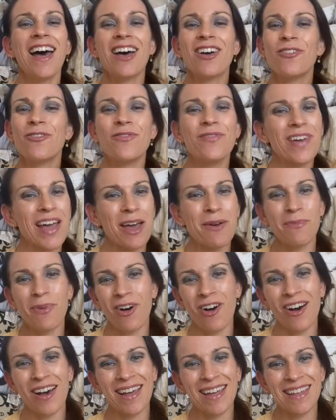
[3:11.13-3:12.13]

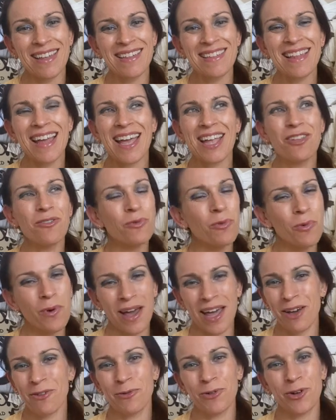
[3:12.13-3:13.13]
vampires and
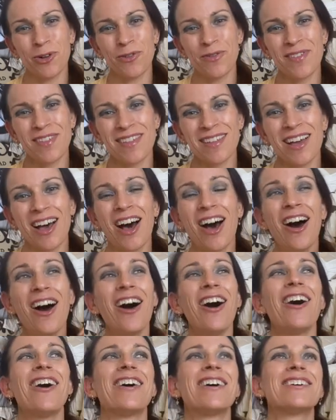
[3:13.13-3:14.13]
werewolves.
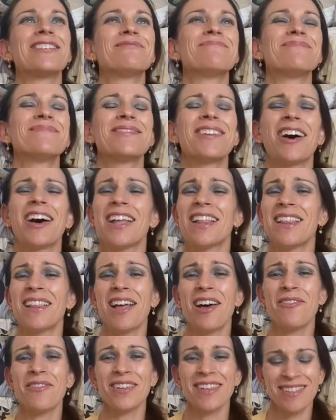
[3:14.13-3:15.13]
Oh, I
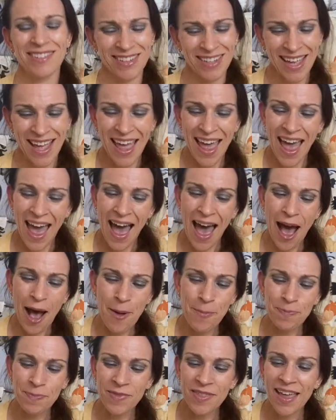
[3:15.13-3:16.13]
love it.
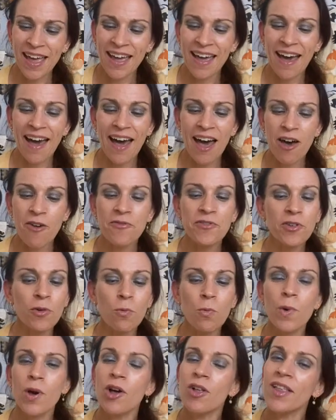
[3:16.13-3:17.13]
They are after
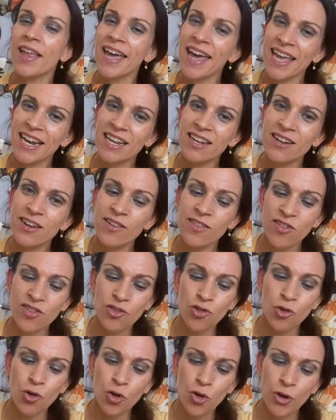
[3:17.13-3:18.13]
well-edited
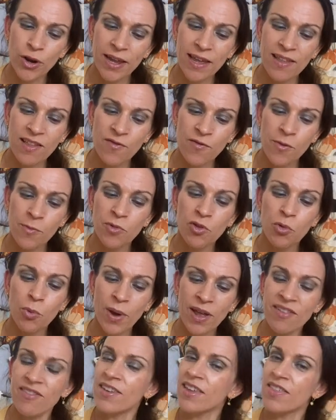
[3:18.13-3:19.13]
stories from
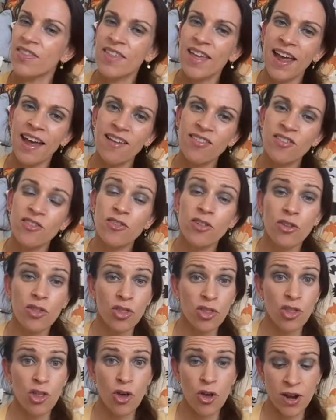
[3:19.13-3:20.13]
20,000 to
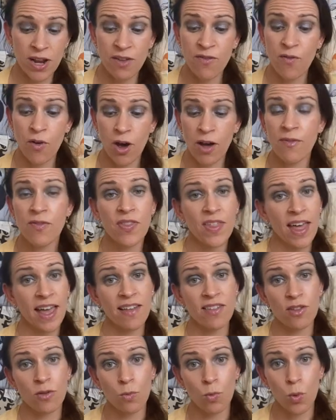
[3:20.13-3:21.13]

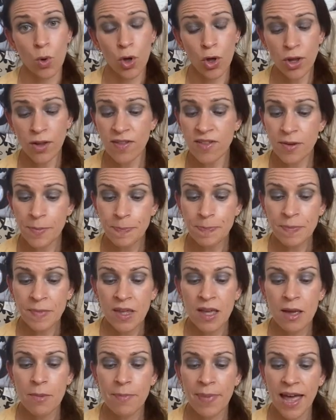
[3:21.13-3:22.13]
35,000 words.
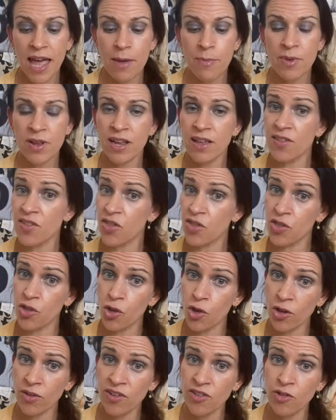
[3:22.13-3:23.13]
Payment is
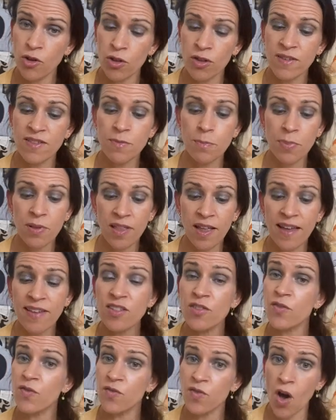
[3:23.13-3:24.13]
$30
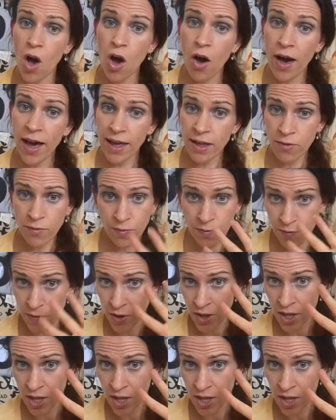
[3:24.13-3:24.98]
plus 5